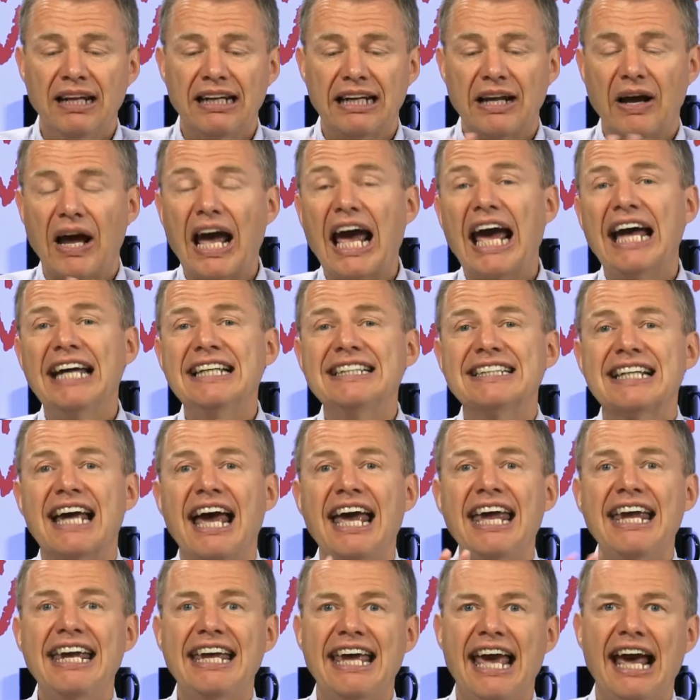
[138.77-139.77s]
Now, as
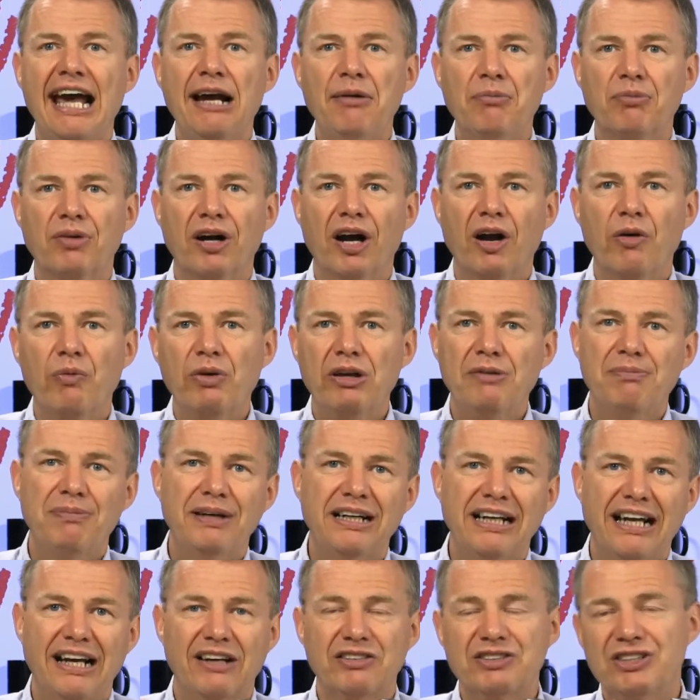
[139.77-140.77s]
a camera, we've
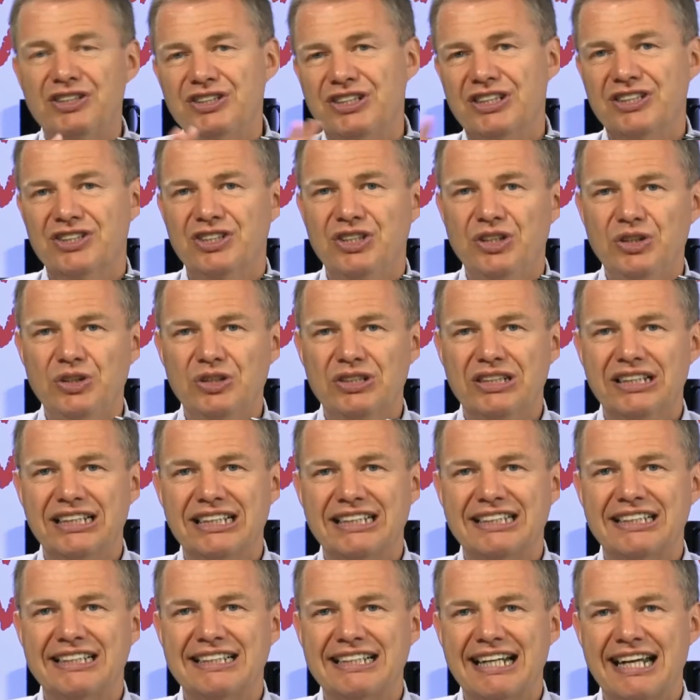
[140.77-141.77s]
been out and just used
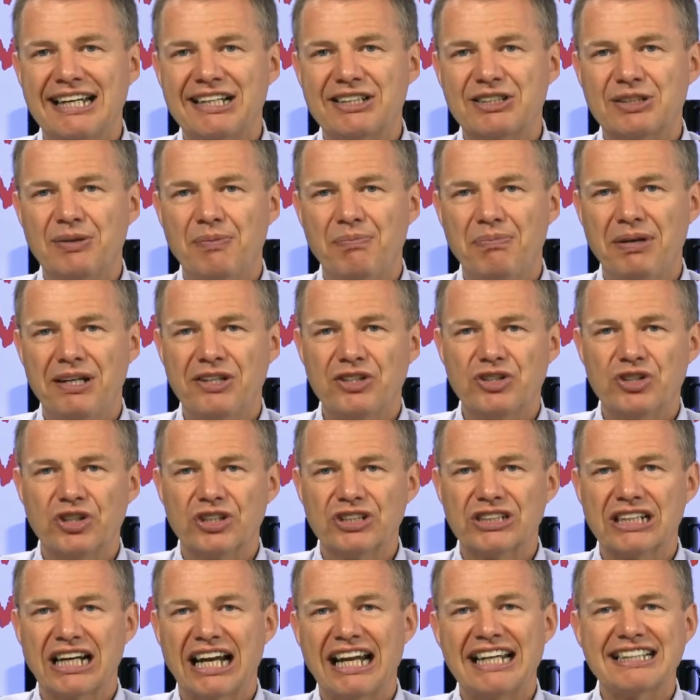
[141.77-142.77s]
it to take some
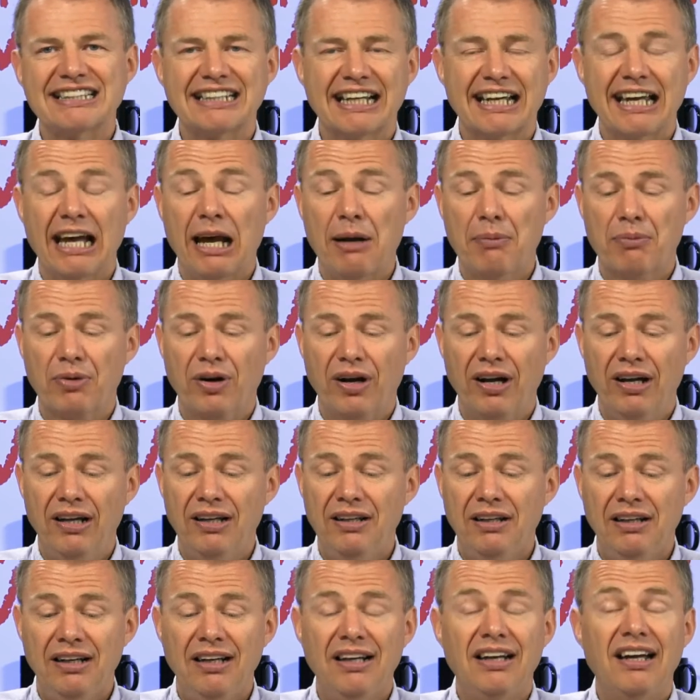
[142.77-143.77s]
pictures. As a camera,
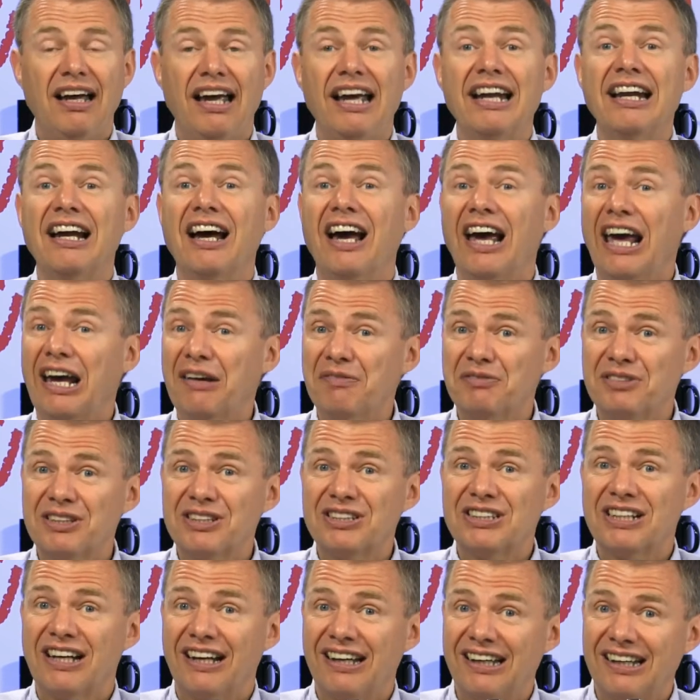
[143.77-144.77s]
I have to
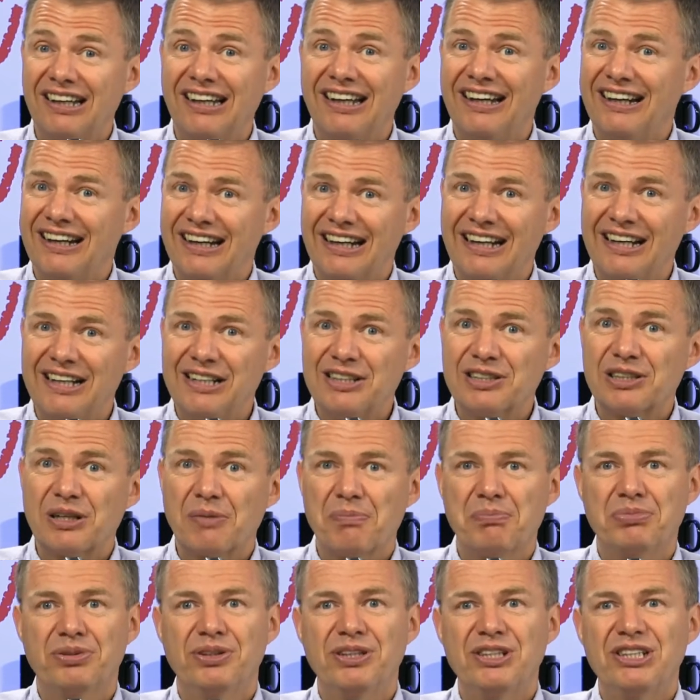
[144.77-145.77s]
say, it is
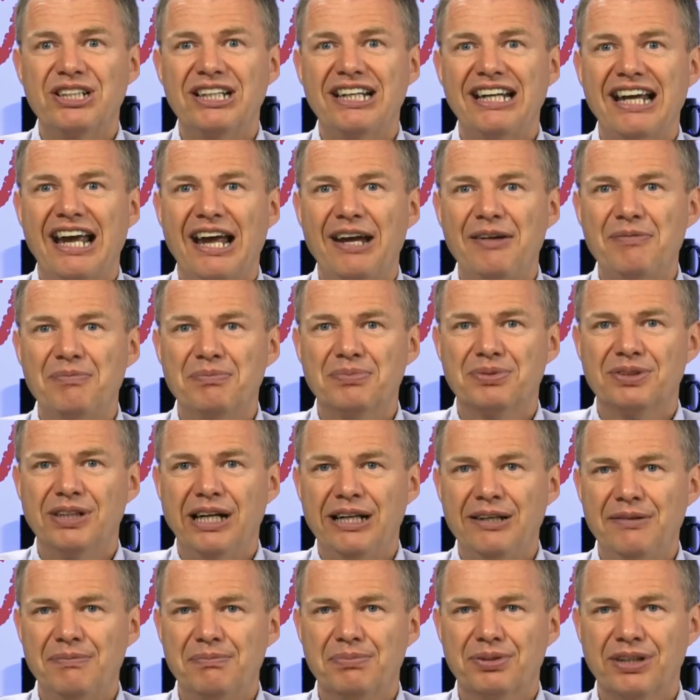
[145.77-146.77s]
pretty
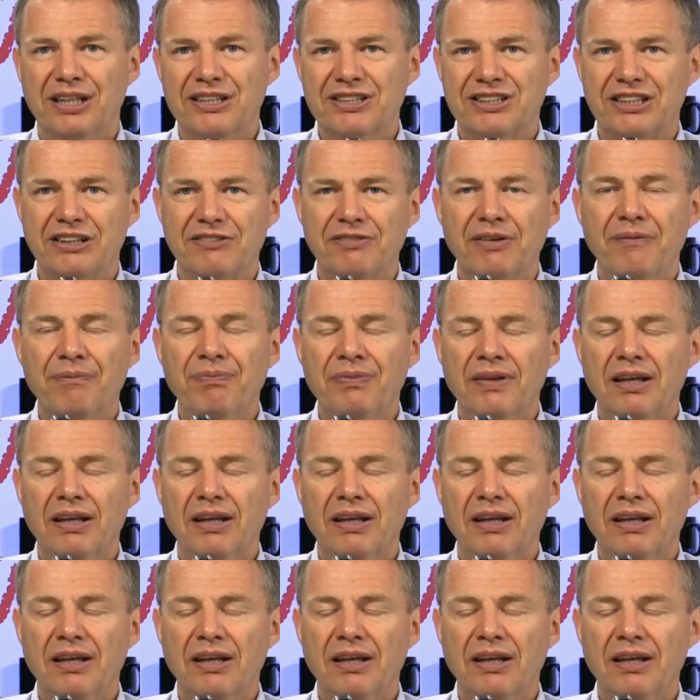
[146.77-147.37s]
impressive.